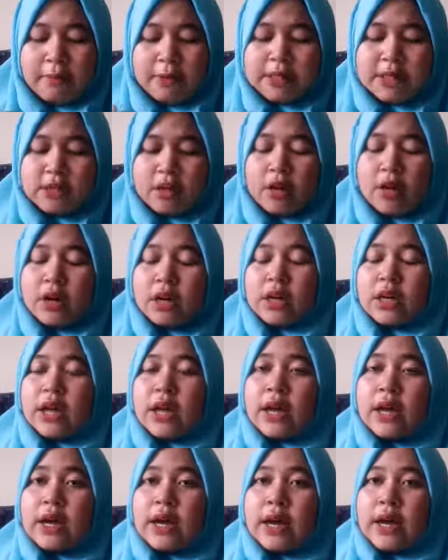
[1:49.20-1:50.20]
based on
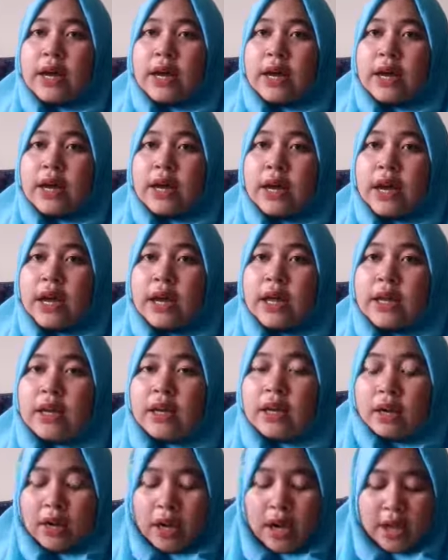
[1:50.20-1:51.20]

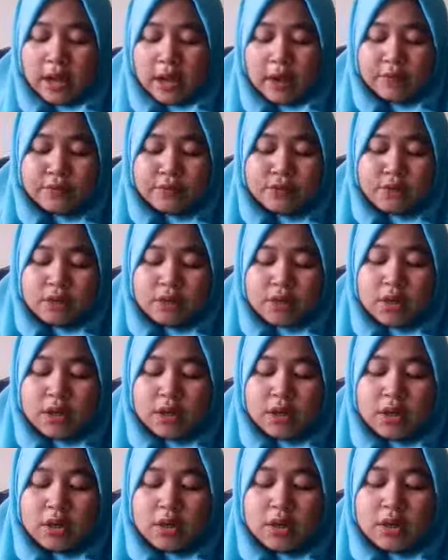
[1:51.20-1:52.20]
I have to
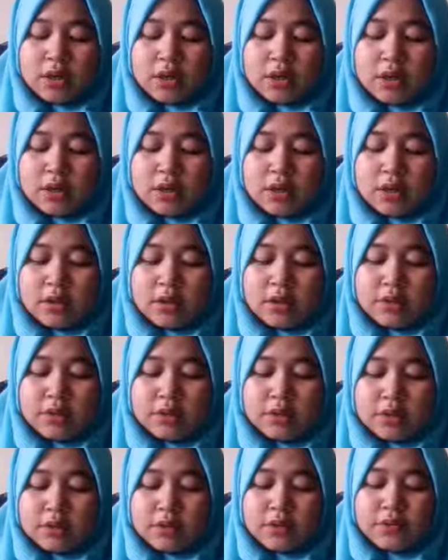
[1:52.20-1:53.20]
talk.
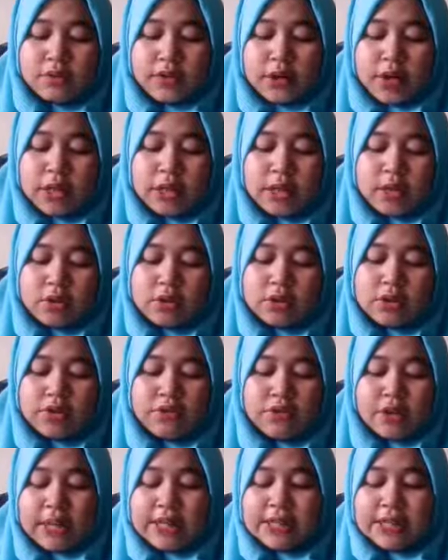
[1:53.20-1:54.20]

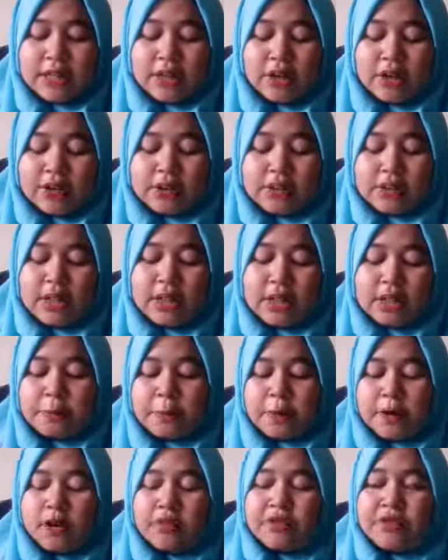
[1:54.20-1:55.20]
Forensic linguistics
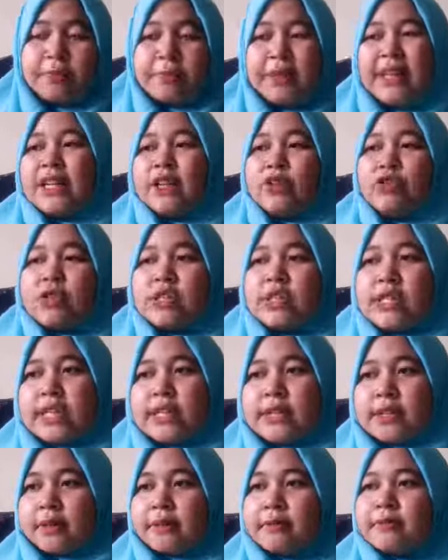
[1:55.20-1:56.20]
is part of applied
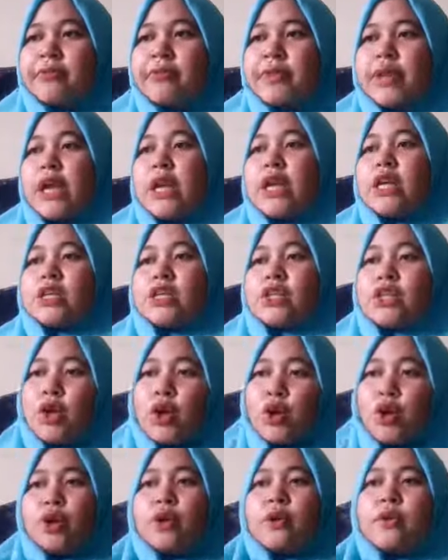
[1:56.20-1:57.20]
linguistics.
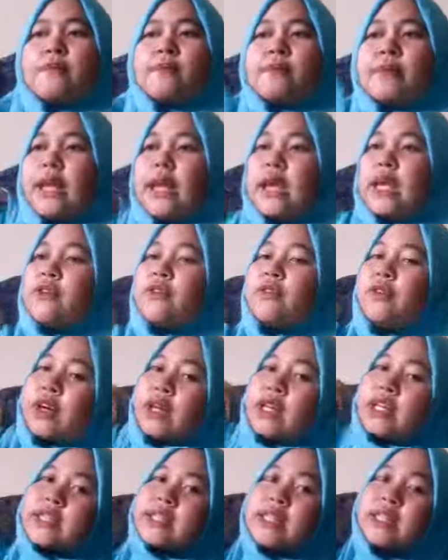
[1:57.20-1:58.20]
So in
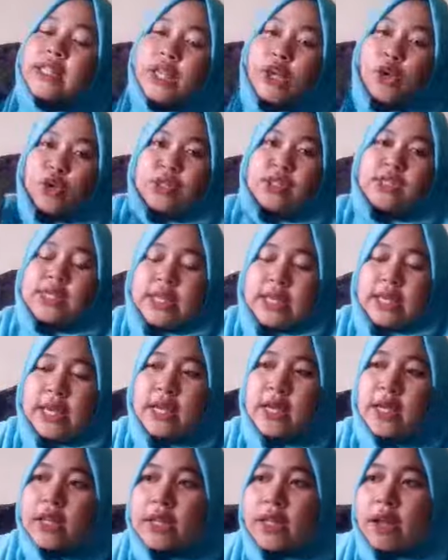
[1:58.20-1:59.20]
forensic
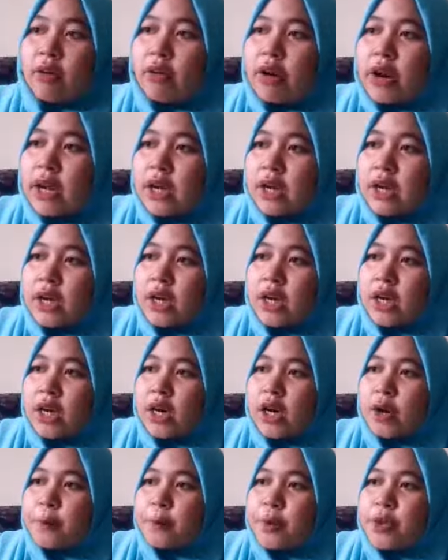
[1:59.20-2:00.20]
linguistics, there
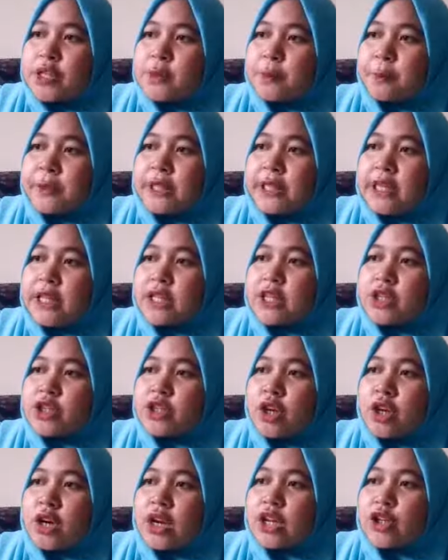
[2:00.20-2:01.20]
are principally
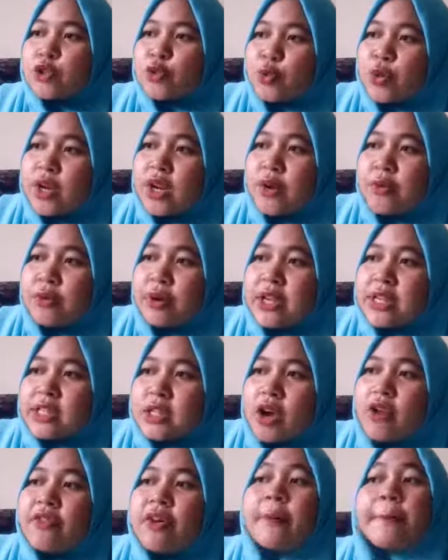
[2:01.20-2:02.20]
three
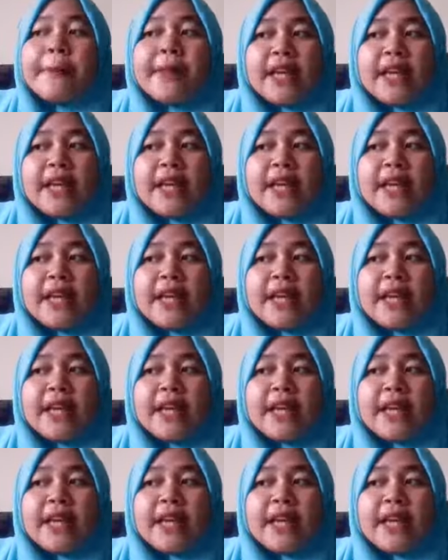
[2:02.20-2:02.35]
areas of